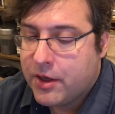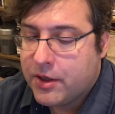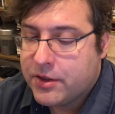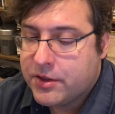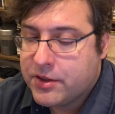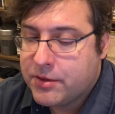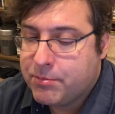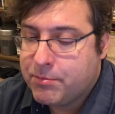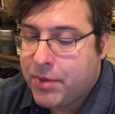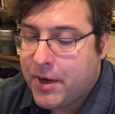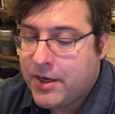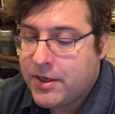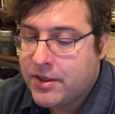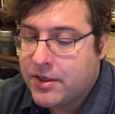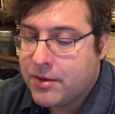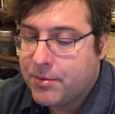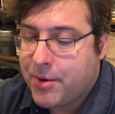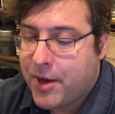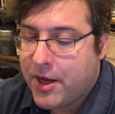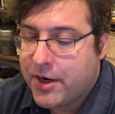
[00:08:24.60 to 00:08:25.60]
"Depend
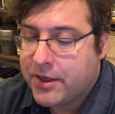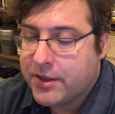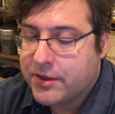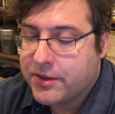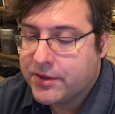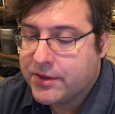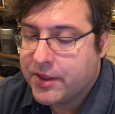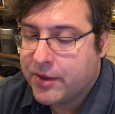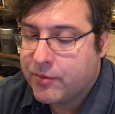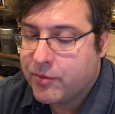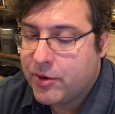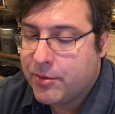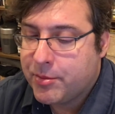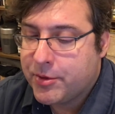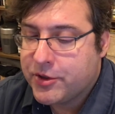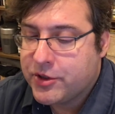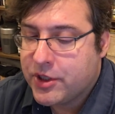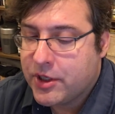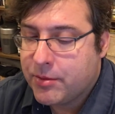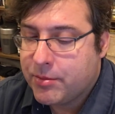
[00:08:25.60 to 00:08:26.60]
upon it," said
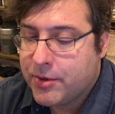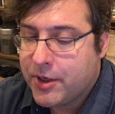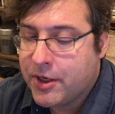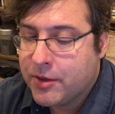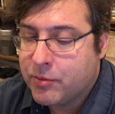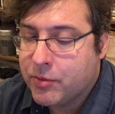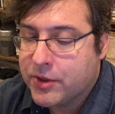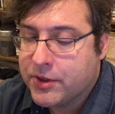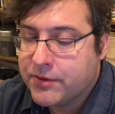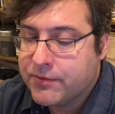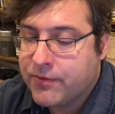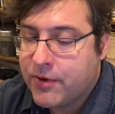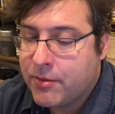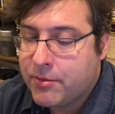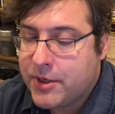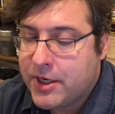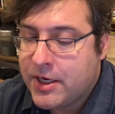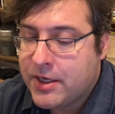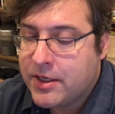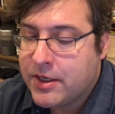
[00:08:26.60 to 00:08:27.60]
Reepicheep, "it was from
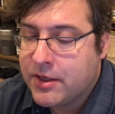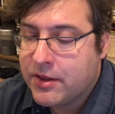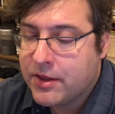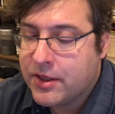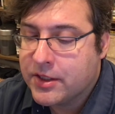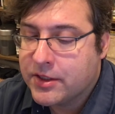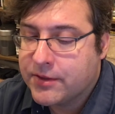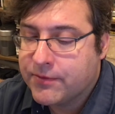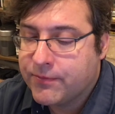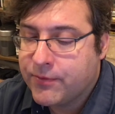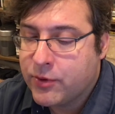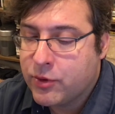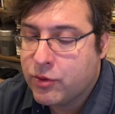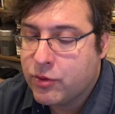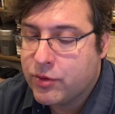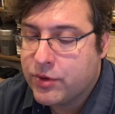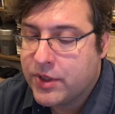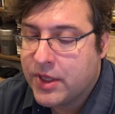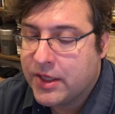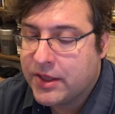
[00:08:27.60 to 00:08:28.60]
eating this
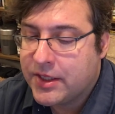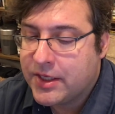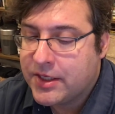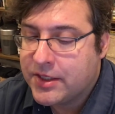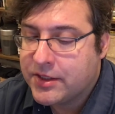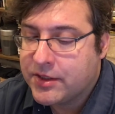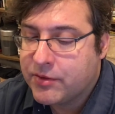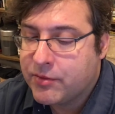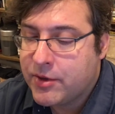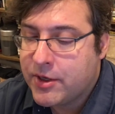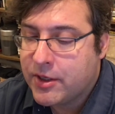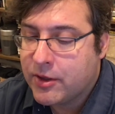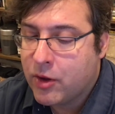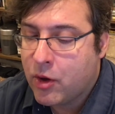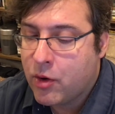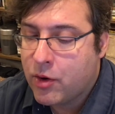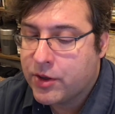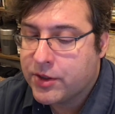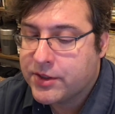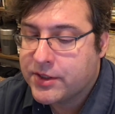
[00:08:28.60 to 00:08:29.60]
food that these 3
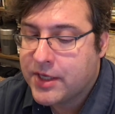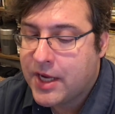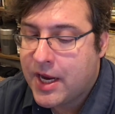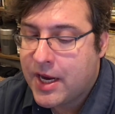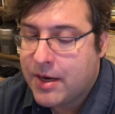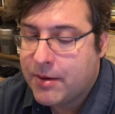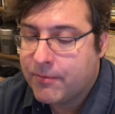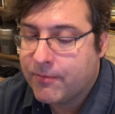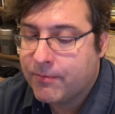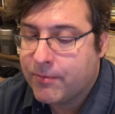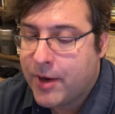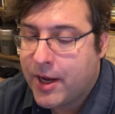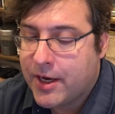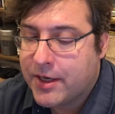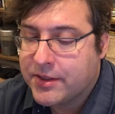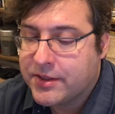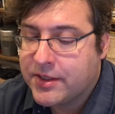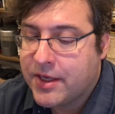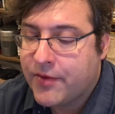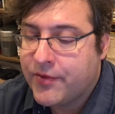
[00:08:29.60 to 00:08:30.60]
lords came by a
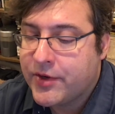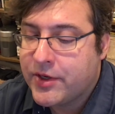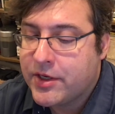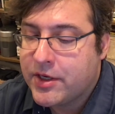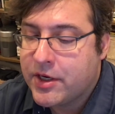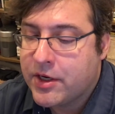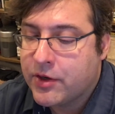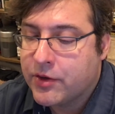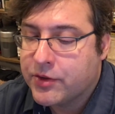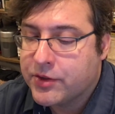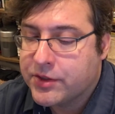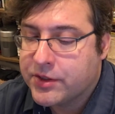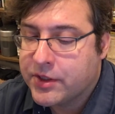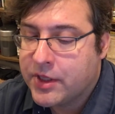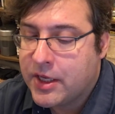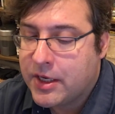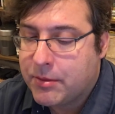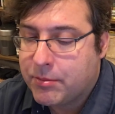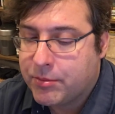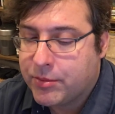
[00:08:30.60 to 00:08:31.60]
7 years'
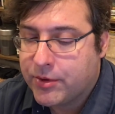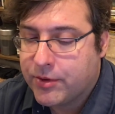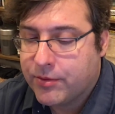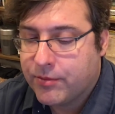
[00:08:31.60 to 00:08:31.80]
sleep."